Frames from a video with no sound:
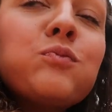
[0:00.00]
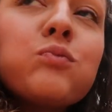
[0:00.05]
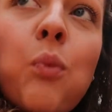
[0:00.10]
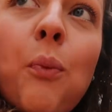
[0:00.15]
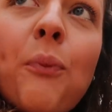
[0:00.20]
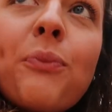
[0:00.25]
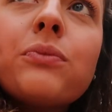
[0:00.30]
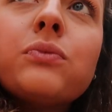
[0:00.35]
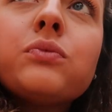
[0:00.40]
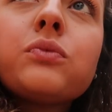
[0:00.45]

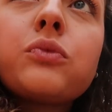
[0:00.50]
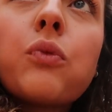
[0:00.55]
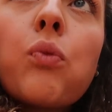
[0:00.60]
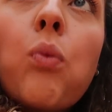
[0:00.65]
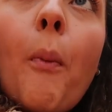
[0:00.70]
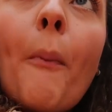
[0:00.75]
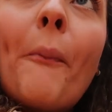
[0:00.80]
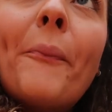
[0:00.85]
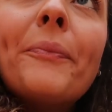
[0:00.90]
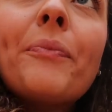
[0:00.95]

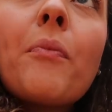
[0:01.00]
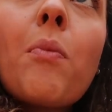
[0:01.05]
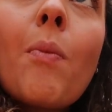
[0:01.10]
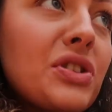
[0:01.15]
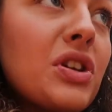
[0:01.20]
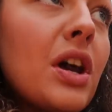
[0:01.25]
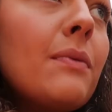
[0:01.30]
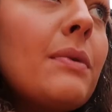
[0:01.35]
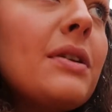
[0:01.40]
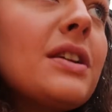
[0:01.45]
Mm. There's
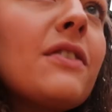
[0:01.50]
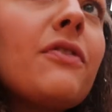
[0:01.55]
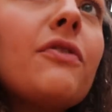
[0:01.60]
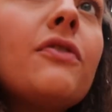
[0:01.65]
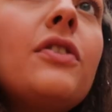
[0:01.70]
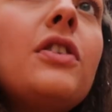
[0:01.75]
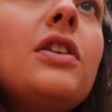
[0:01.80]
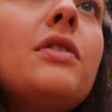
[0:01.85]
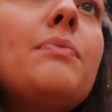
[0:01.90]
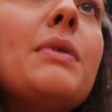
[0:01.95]
so many
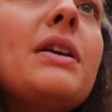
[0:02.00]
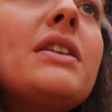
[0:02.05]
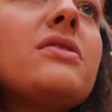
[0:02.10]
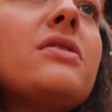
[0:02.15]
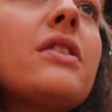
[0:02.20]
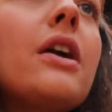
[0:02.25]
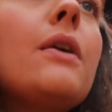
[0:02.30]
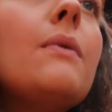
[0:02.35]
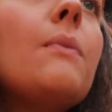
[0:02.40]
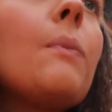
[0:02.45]
different food bits
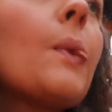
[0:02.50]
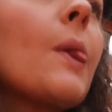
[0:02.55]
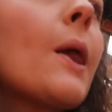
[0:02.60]
though.